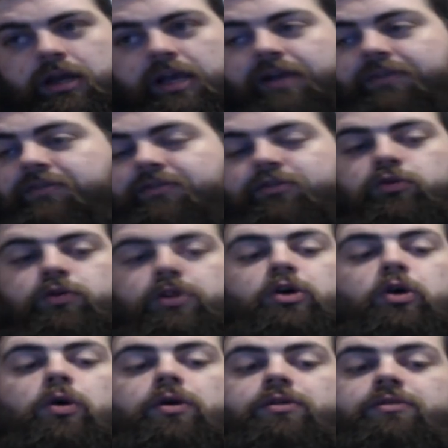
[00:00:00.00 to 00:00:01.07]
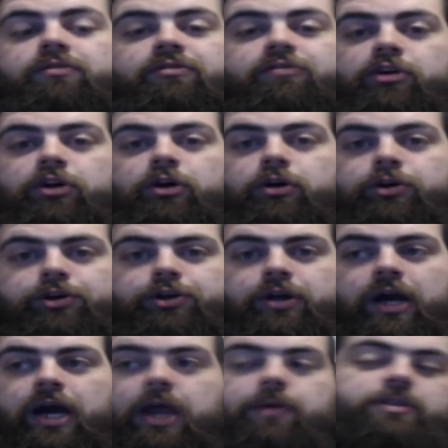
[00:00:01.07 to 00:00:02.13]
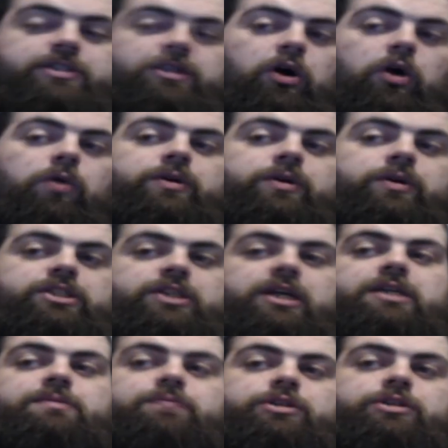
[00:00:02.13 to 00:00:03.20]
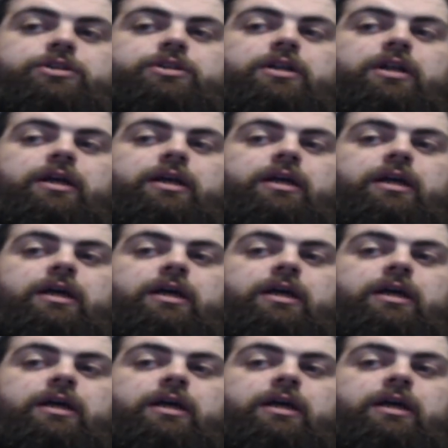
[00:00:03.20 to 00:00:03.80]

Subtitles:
Even if you're only on for an hour or two, I would always suggest personally